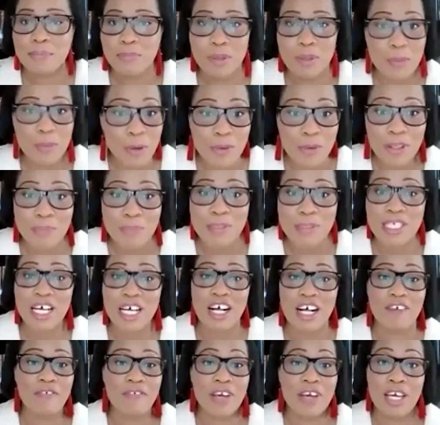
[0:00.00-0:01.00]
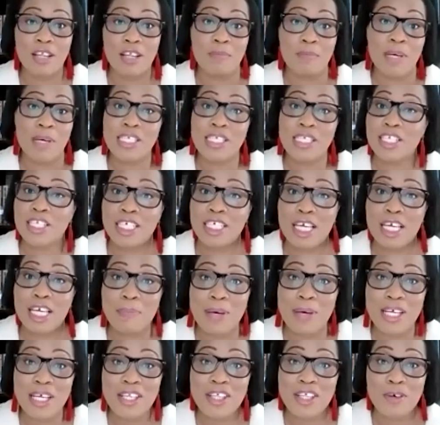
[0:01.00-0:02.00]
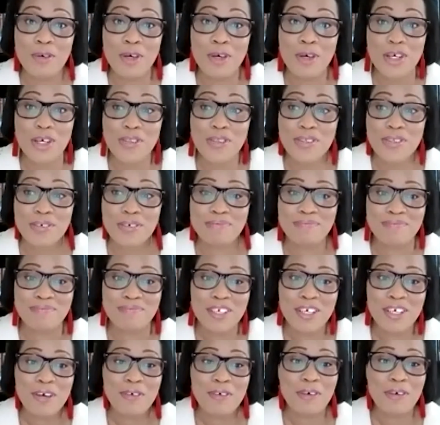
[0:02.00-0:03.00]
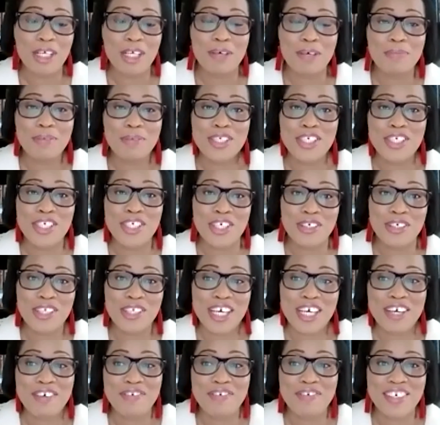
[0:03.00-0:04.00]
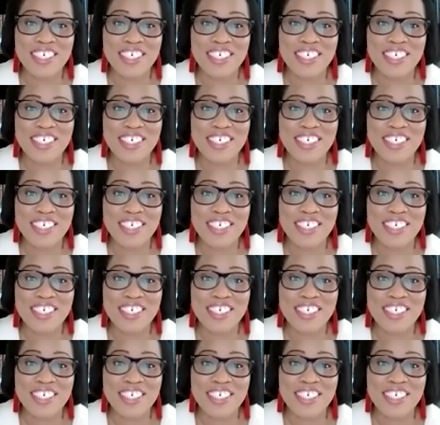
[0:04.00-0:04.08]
promote themselves, and basically get paid their worth. Welcome to the show, Dave.